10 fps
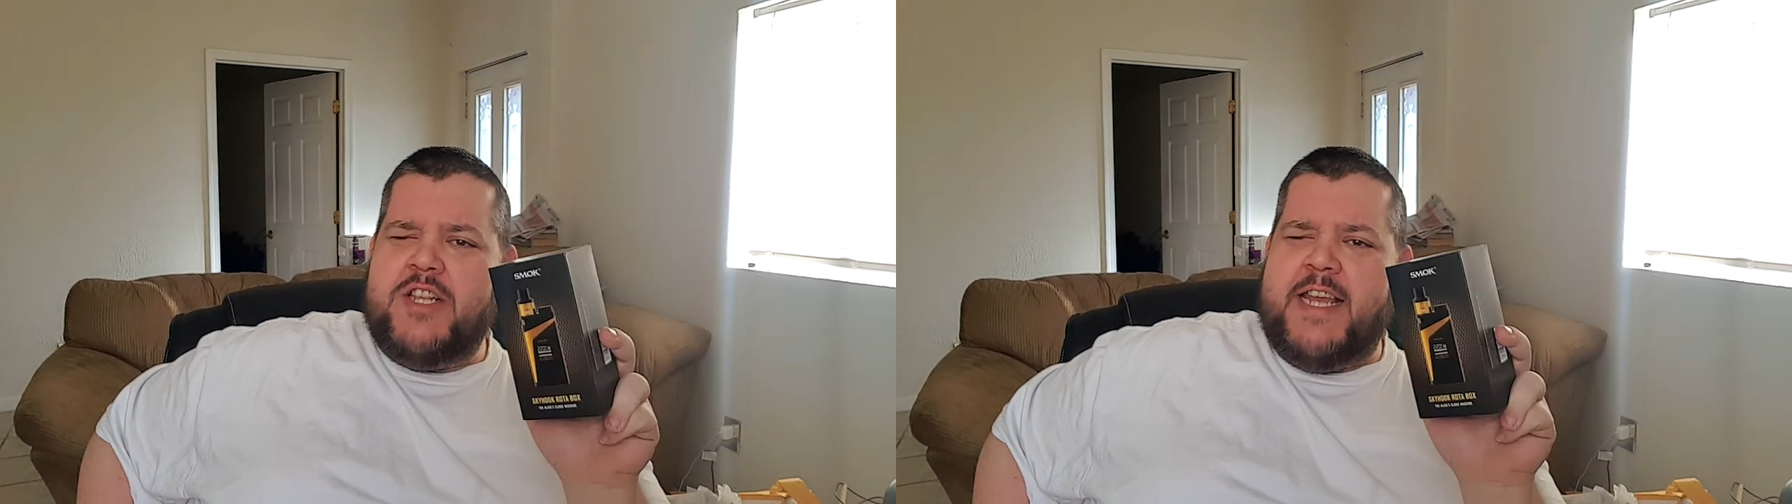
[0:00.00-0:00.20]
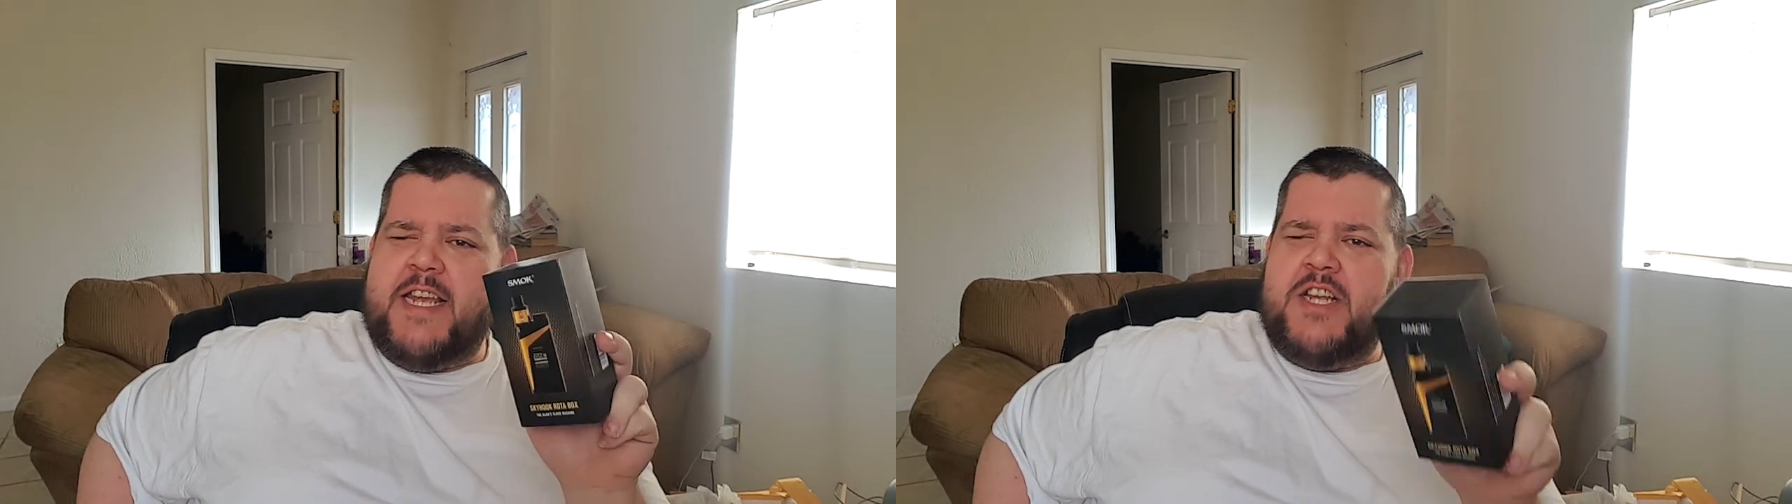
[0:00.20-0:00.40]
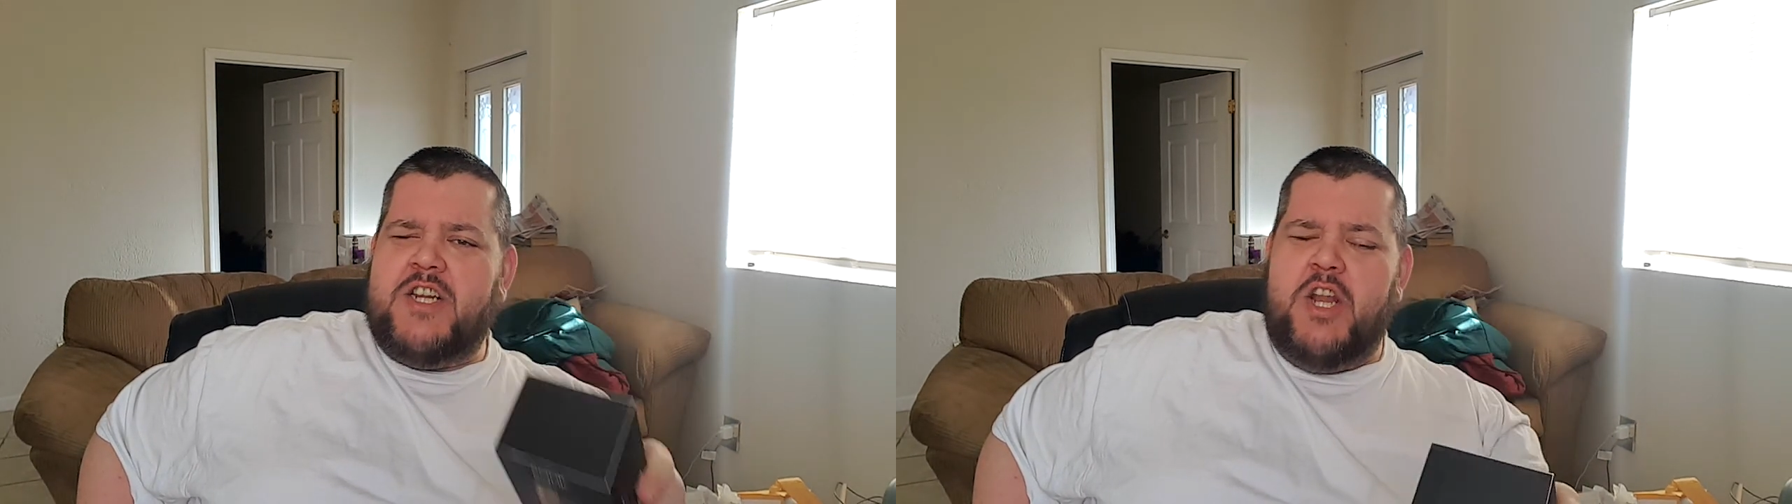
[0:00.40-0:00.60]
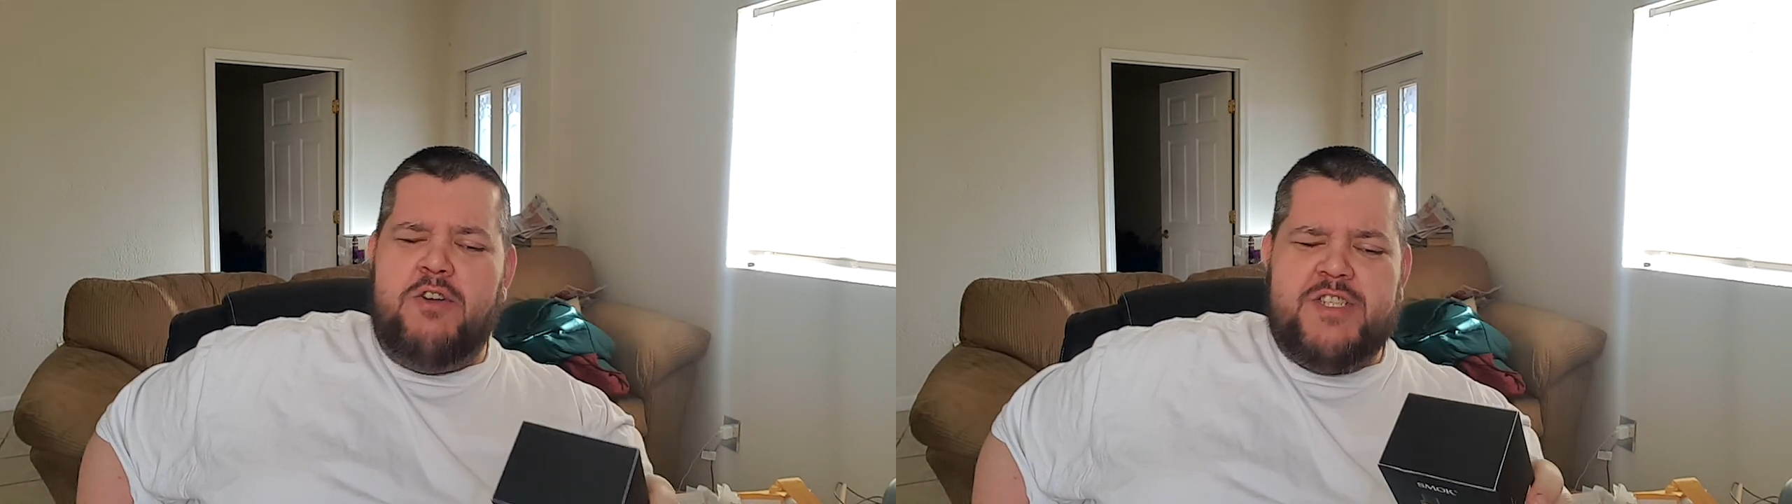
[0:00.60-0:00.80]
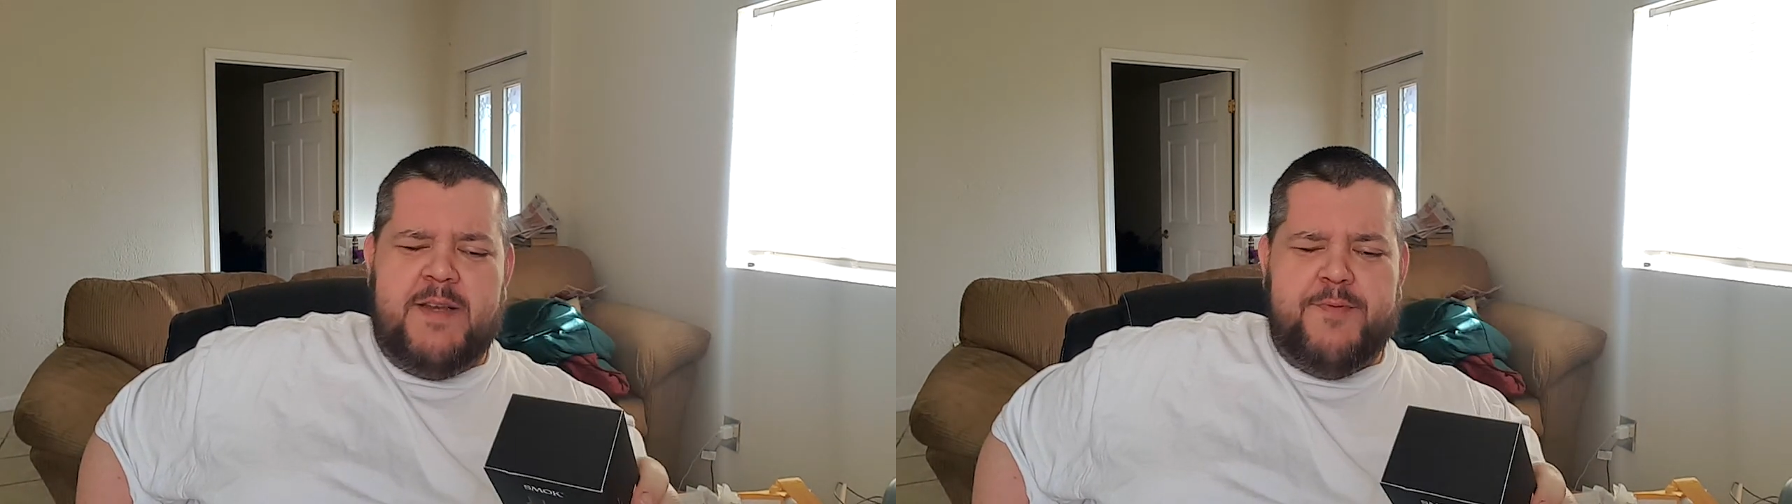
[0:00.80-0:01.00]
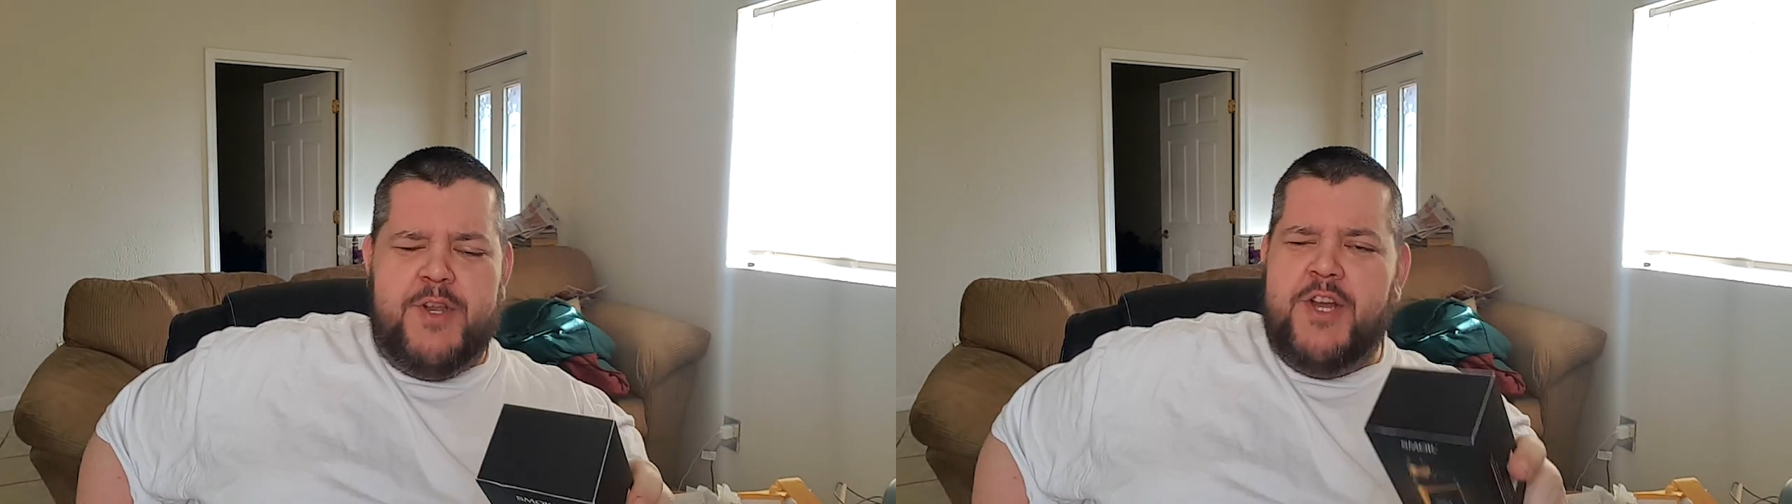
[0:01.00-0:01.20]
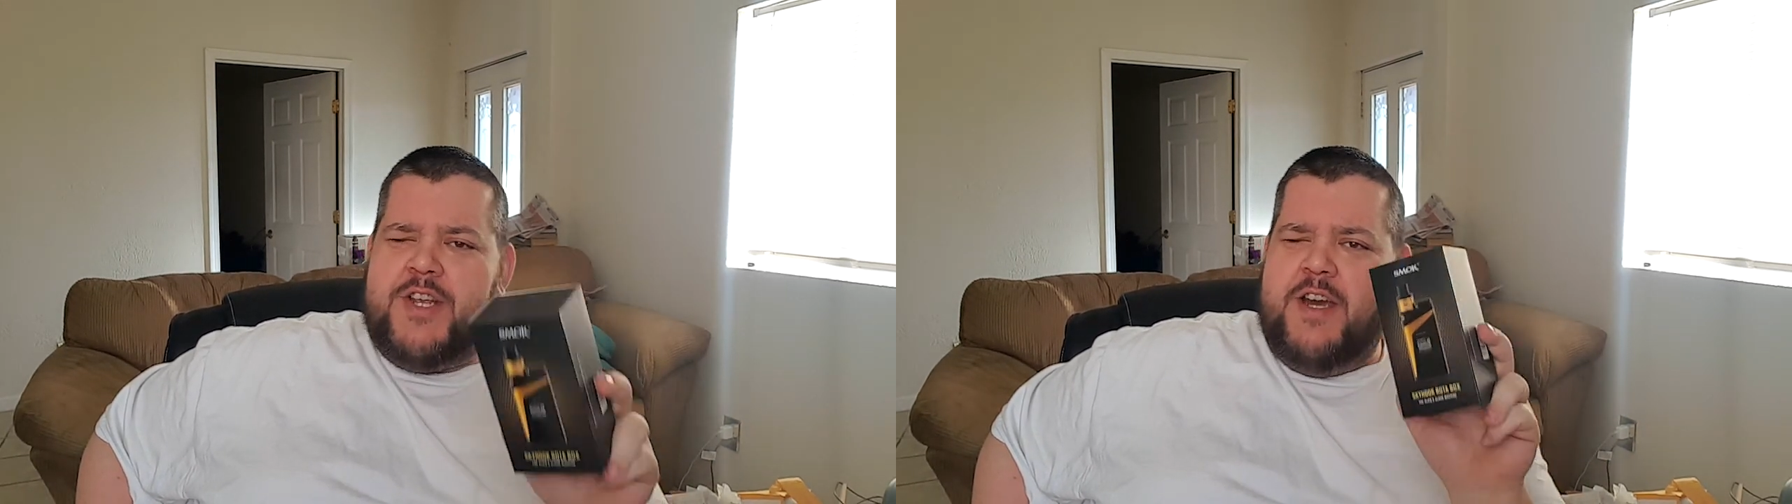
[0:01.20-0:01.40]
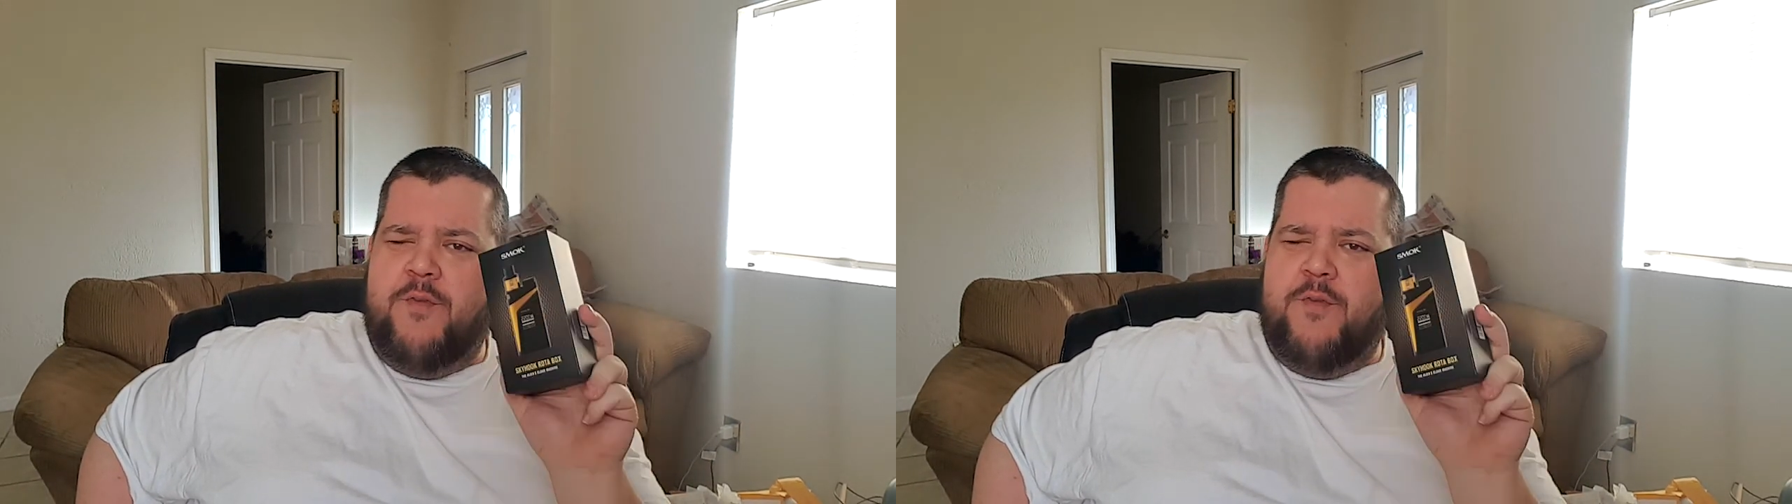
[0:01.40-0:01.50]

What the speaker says: take a close-up look at